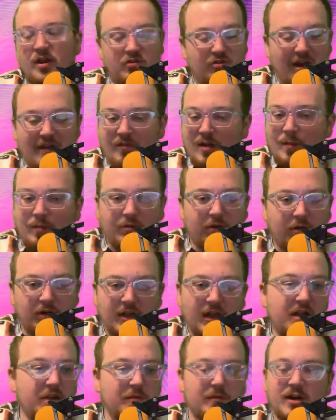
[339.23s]
And you have Apple
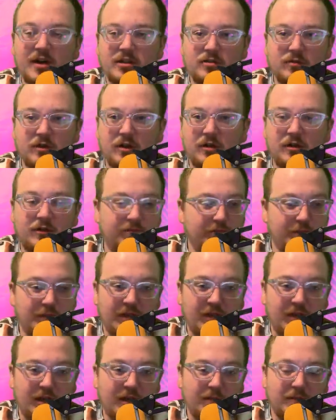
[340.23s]
Arcade, you might as well
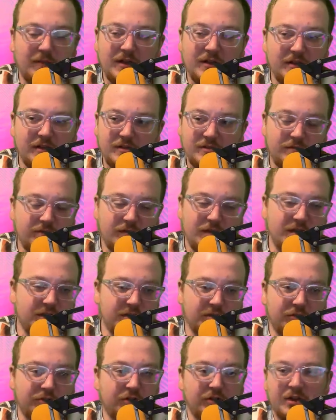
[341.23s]
pick it up. It,
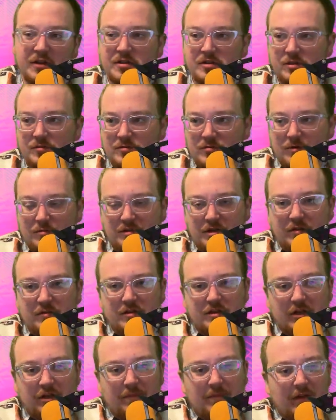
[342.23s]
it's included in the
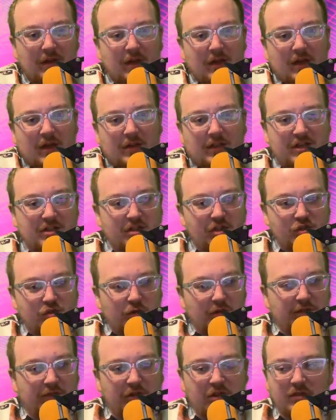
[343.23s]
subscription. So that's the
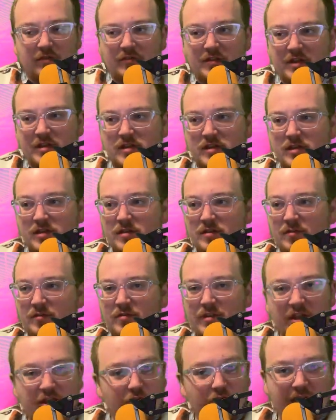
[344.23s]
joy of all of this.
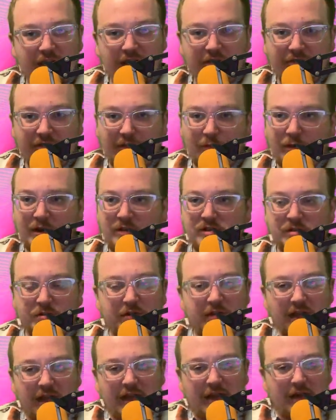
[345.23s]
Thank you again for everybody
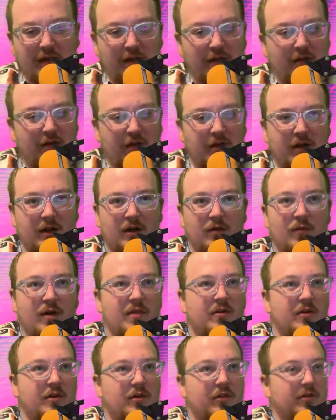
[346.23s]
tuning in, uh,
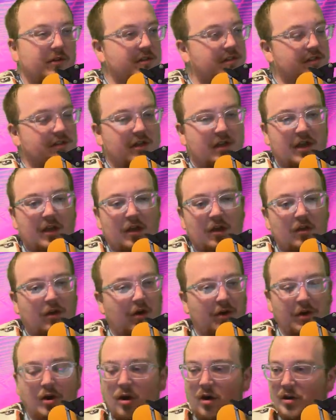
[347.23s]
whether you're listening
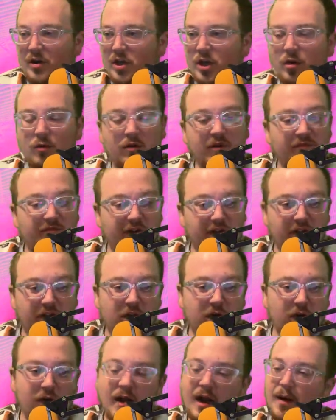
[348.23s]
on audio or
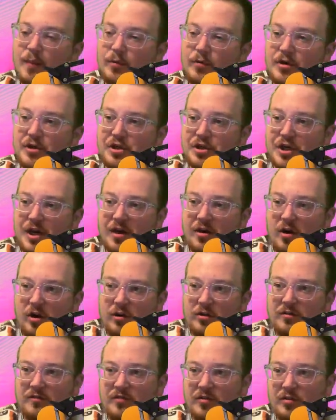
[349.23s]
video. I appreciate
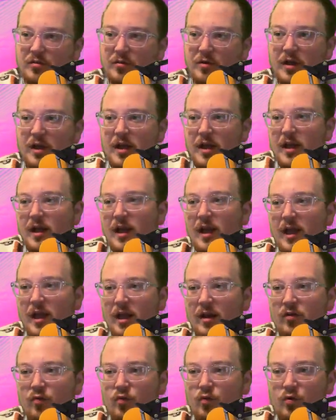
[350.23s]
all of you.
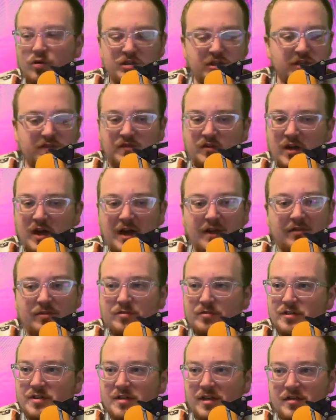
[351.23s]
And we're just flying
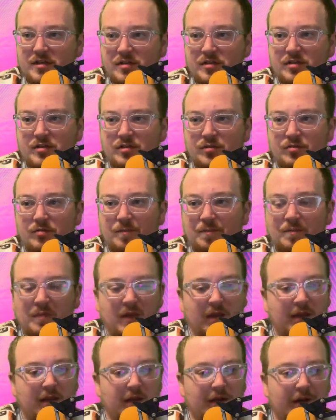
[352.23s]
through season two.
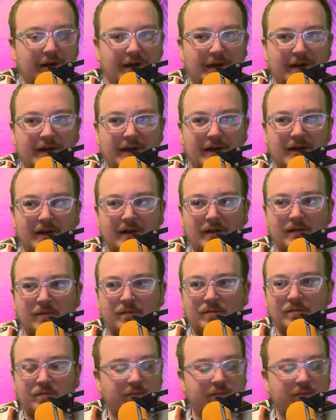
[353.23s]
Uh,